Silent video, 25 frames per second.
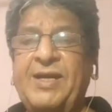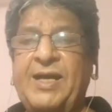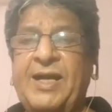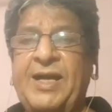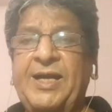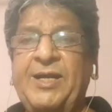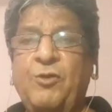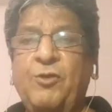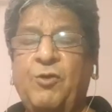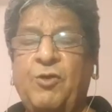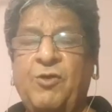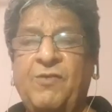
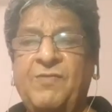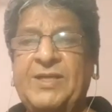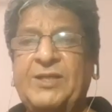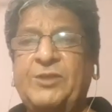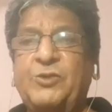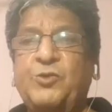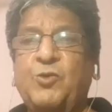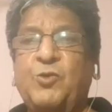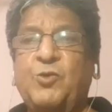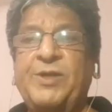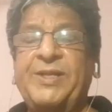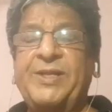always
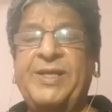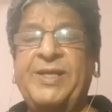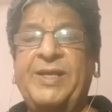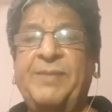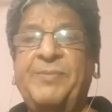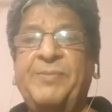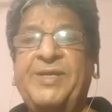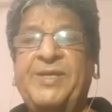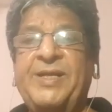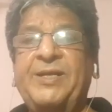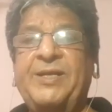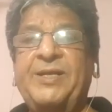told
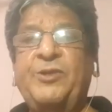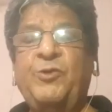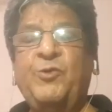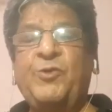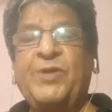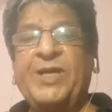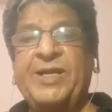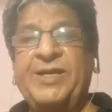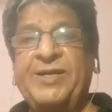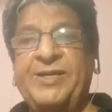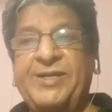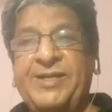them that you
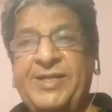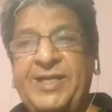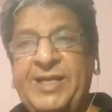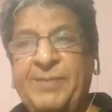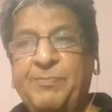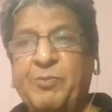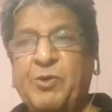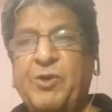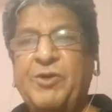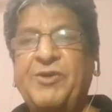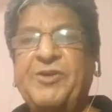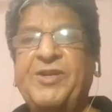can keep
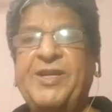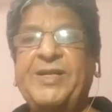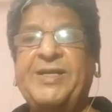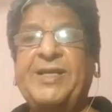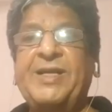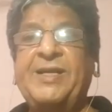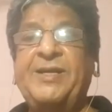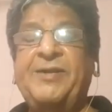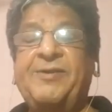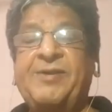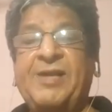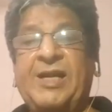on
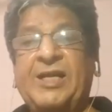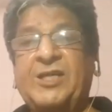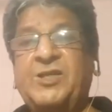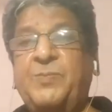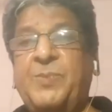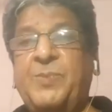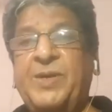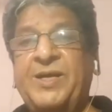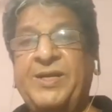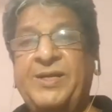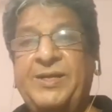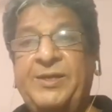taking drugs,
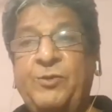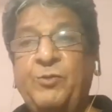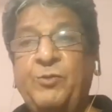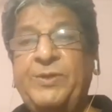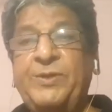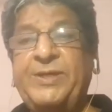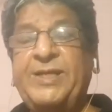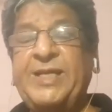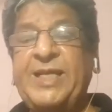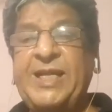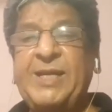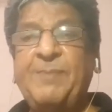but to
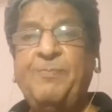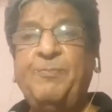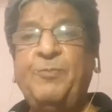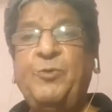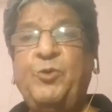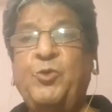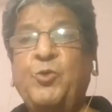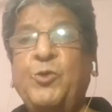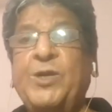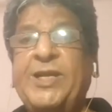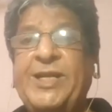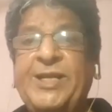keep
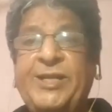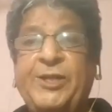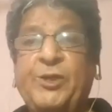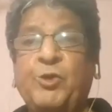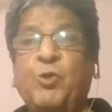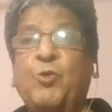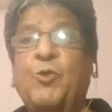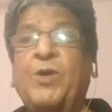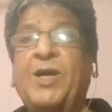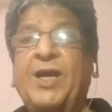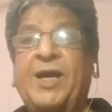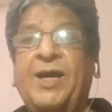doing
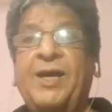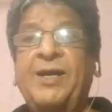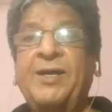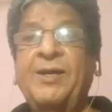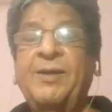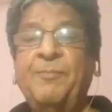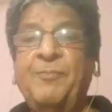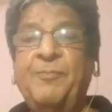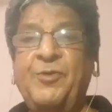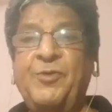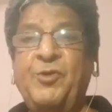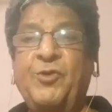yoga,
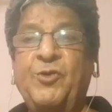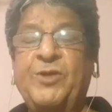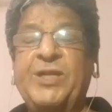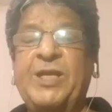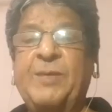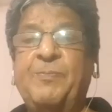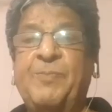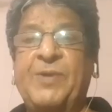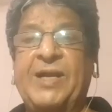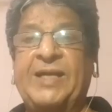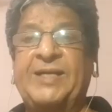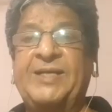
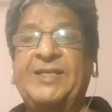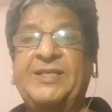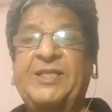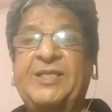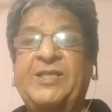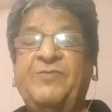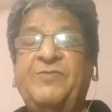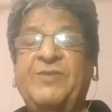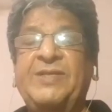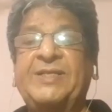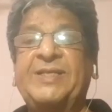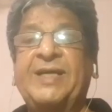yogic practices
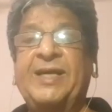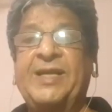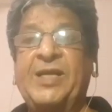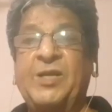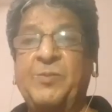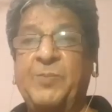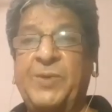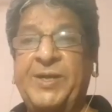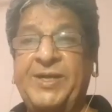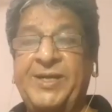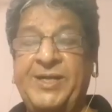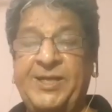which are
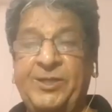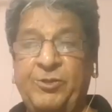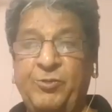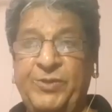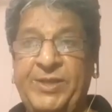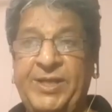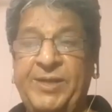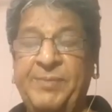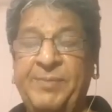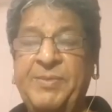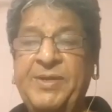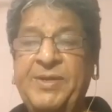recommended to
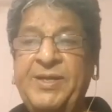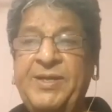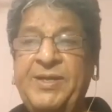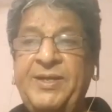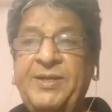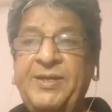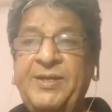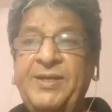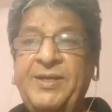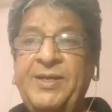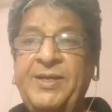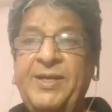them.
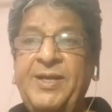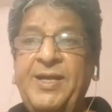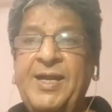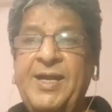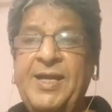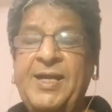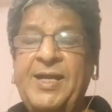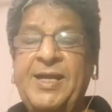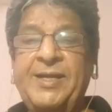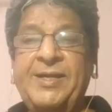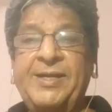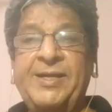
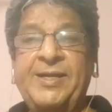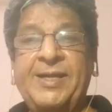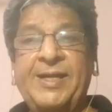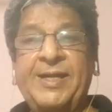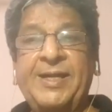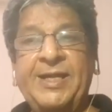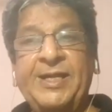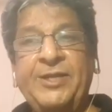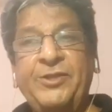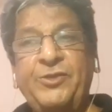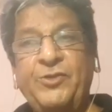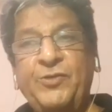And
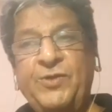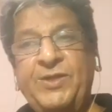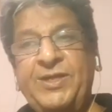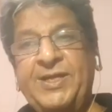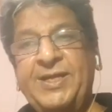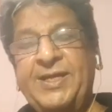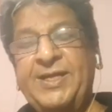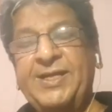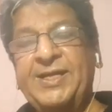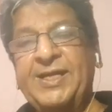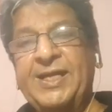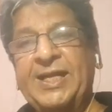
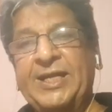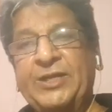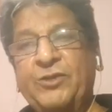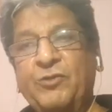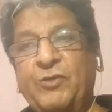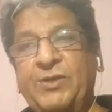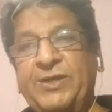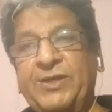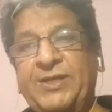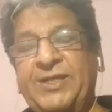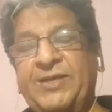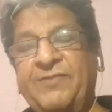
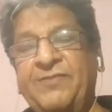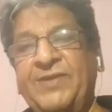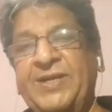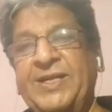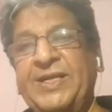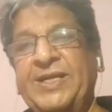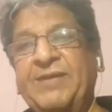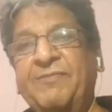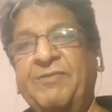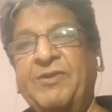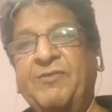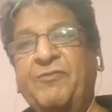gradually they weaned
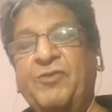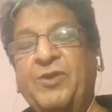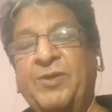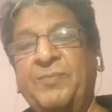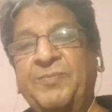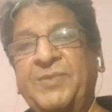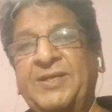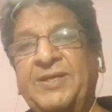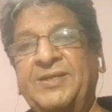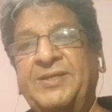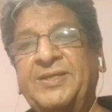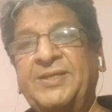away from
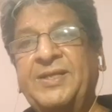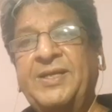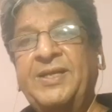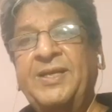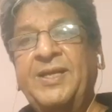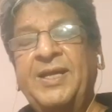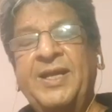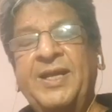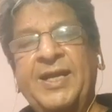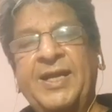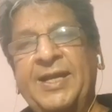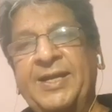this,
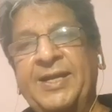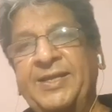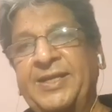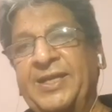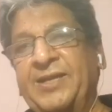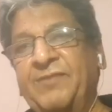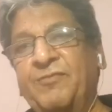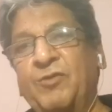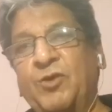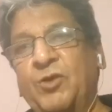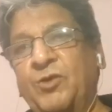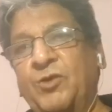and they
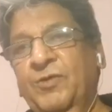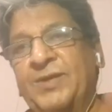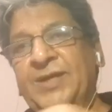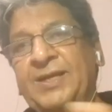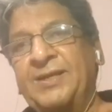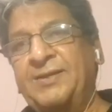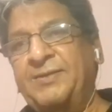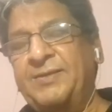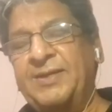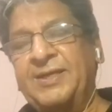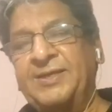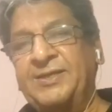evolved
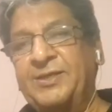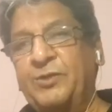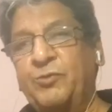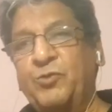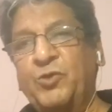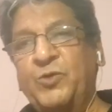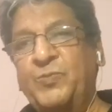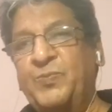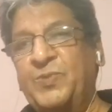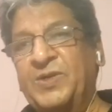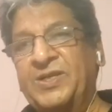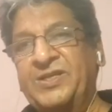as a
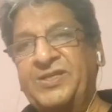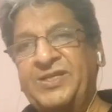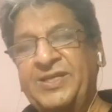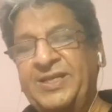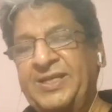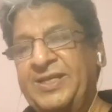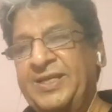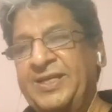good person,